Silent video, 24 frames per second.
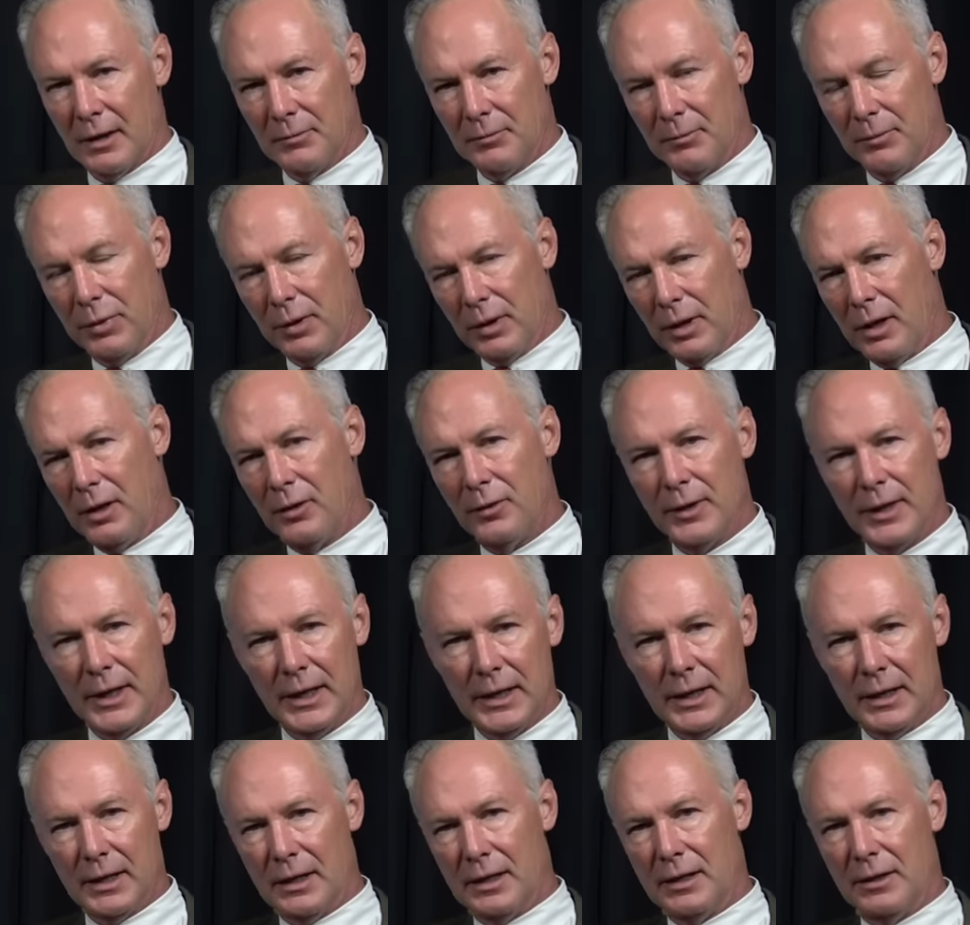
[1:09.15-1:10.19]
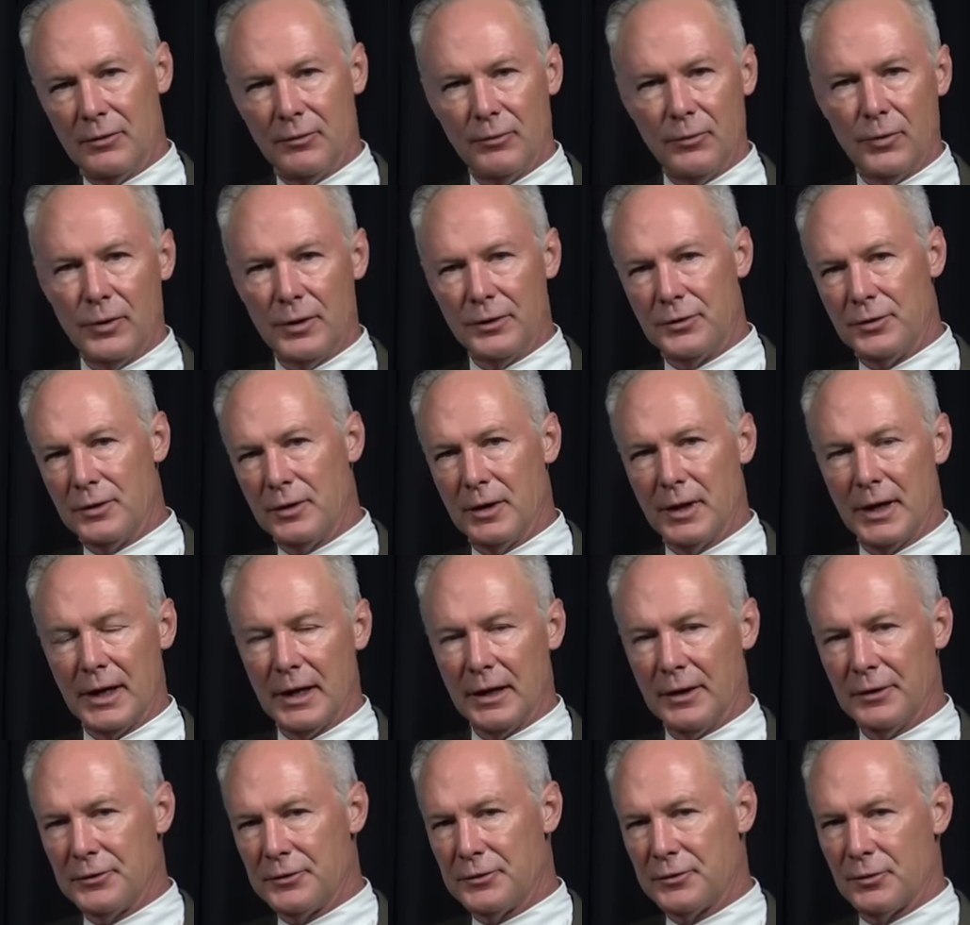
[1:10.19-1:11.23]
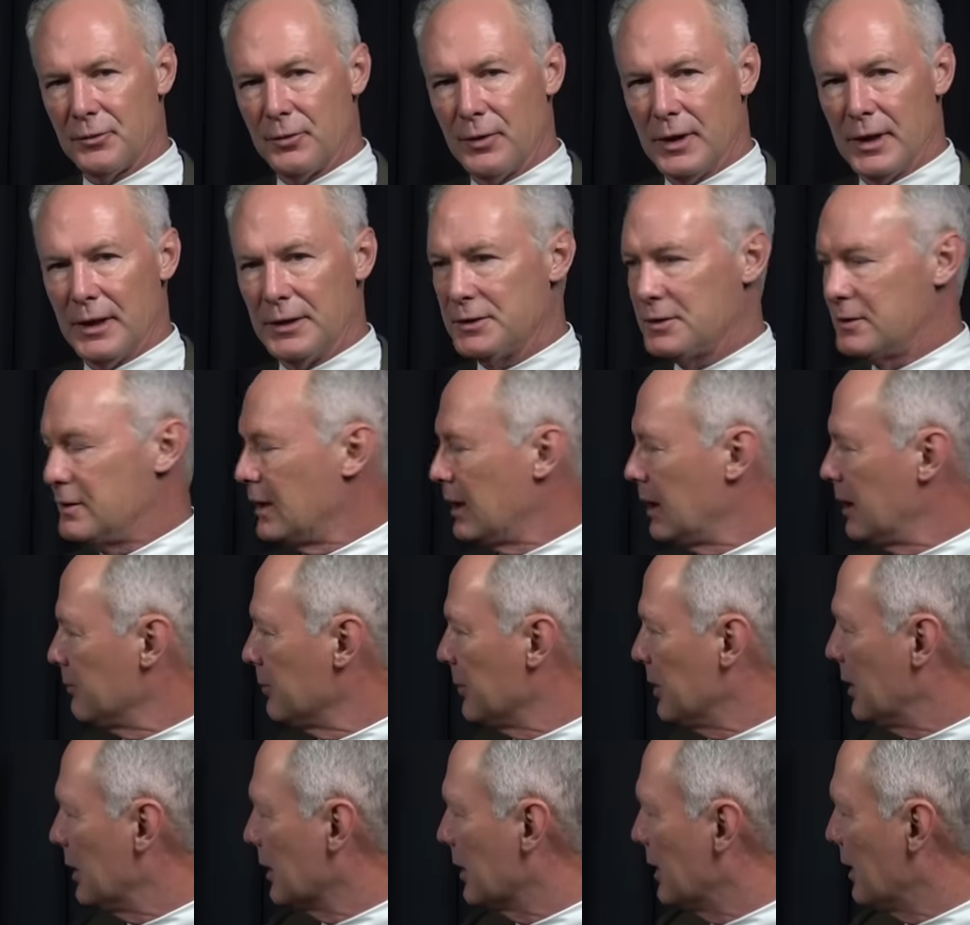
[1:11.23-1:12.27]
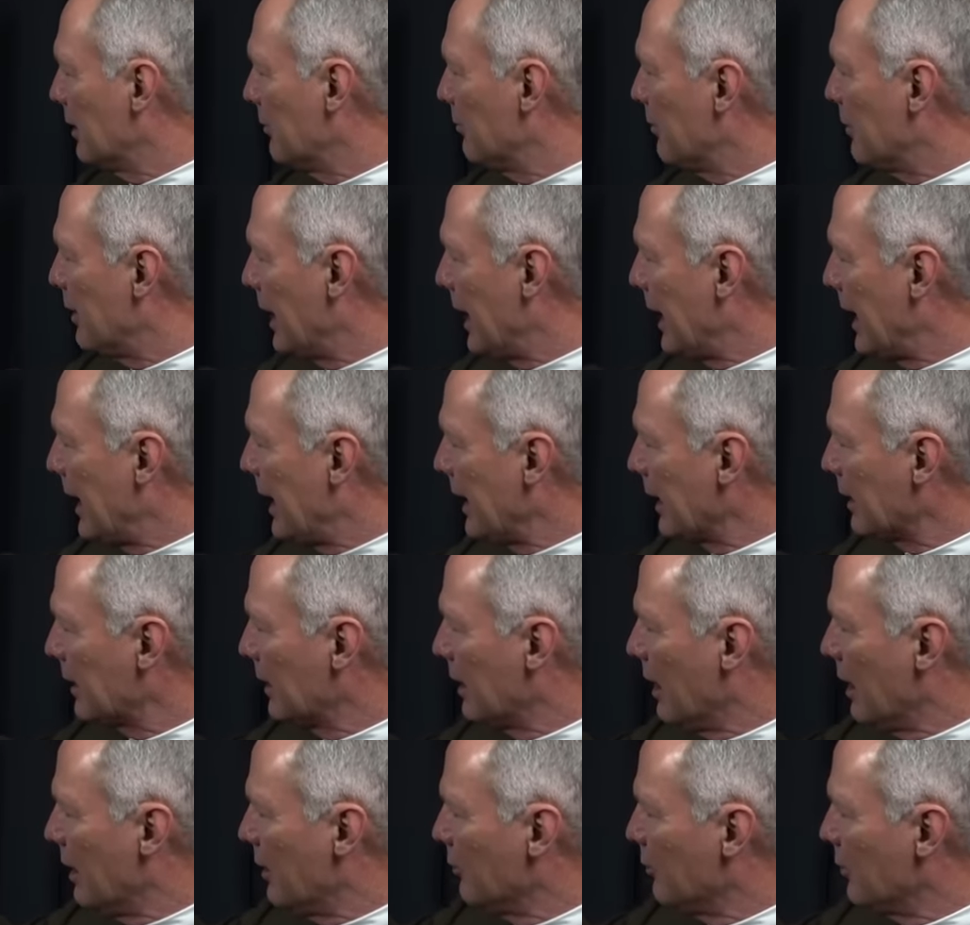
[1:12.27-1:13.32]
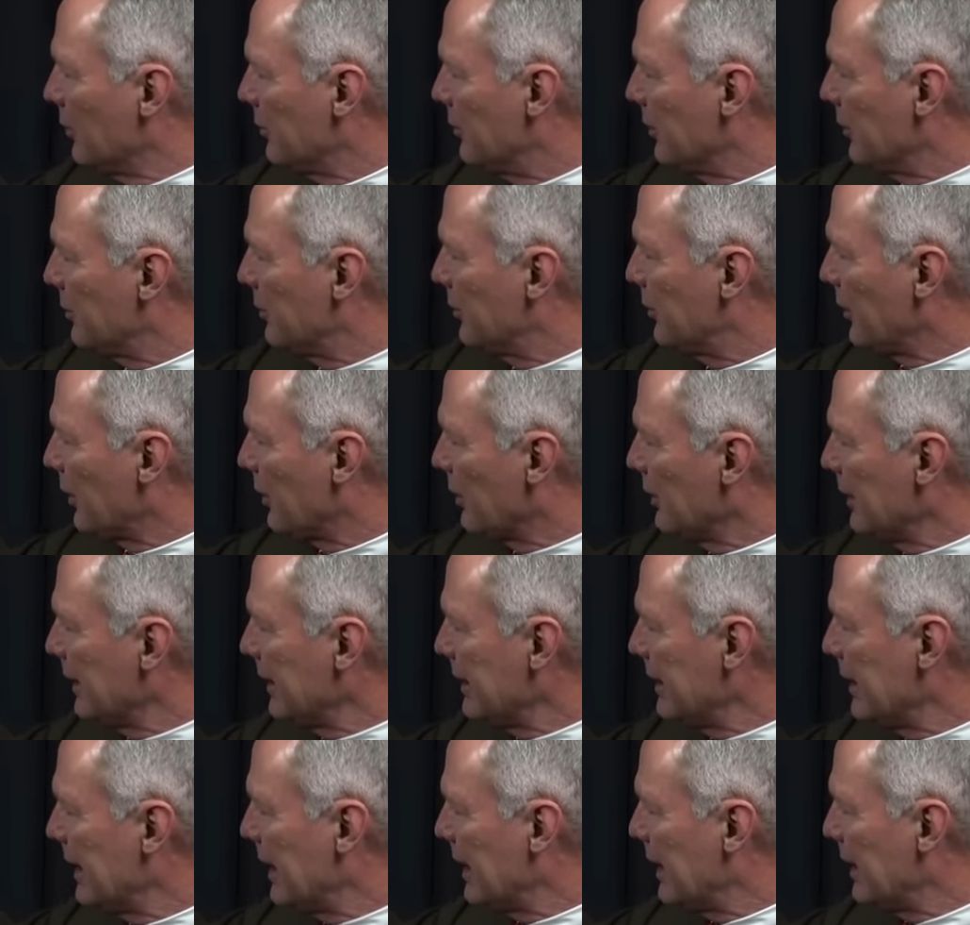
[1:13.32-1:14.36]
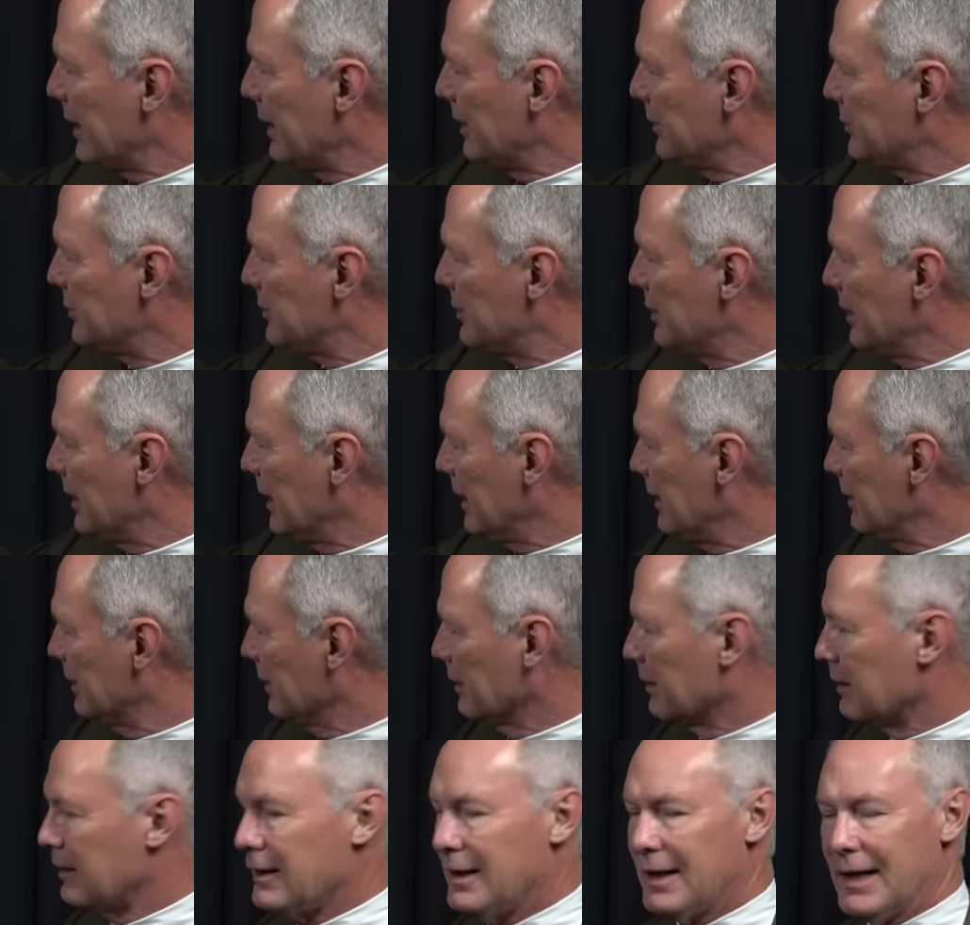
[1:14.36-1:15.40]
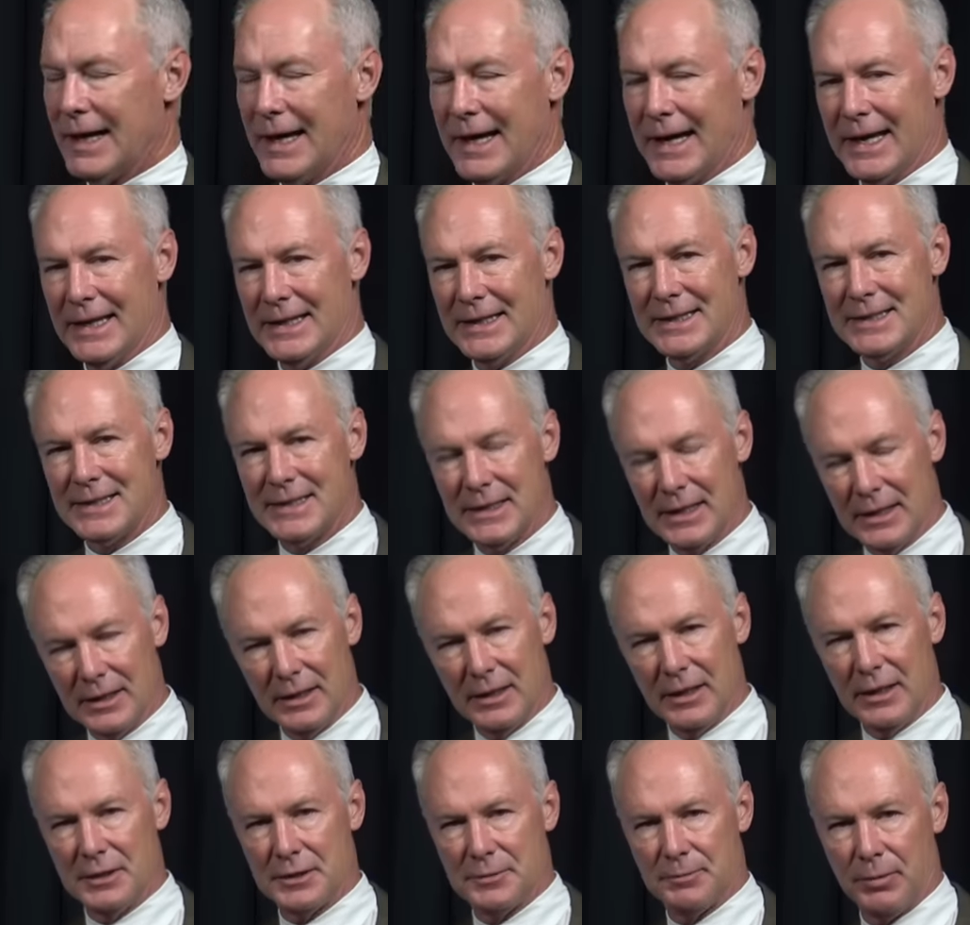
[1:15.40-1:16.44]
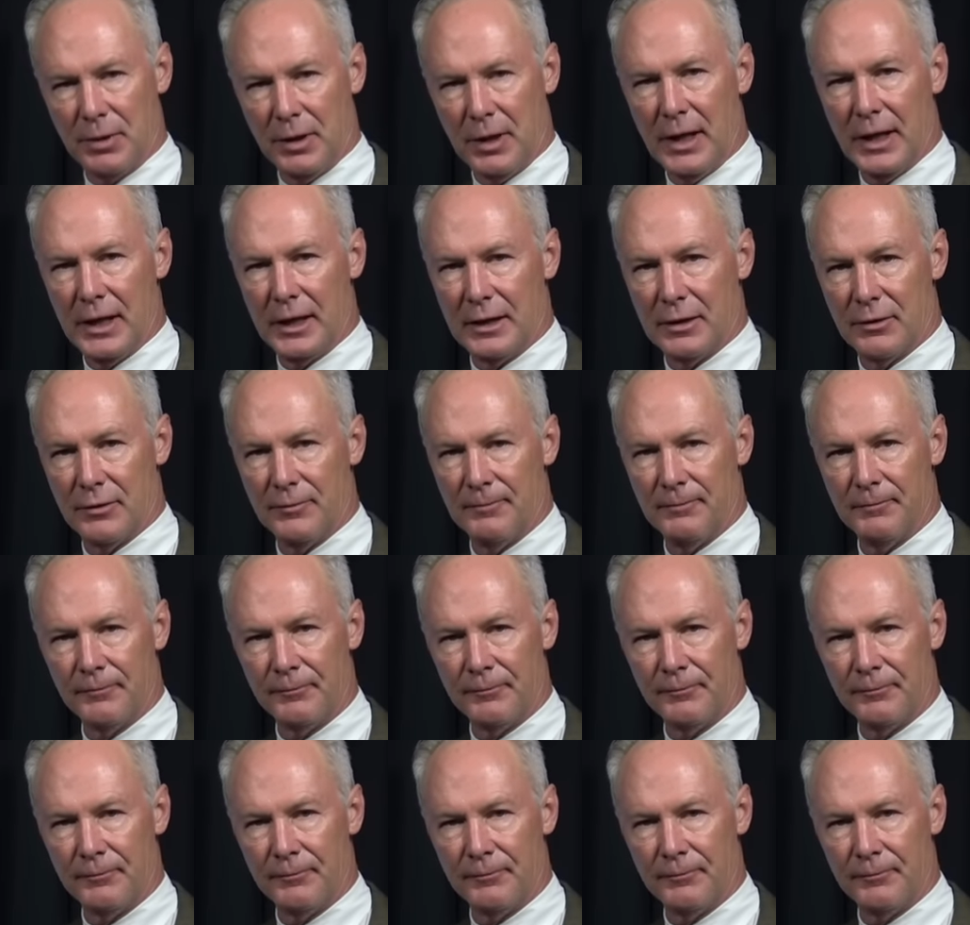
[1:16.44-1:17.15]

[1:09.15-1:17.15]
blow it in with your air syringe, then I'm going to come back with a 30 gauge needle and Citanest Plain,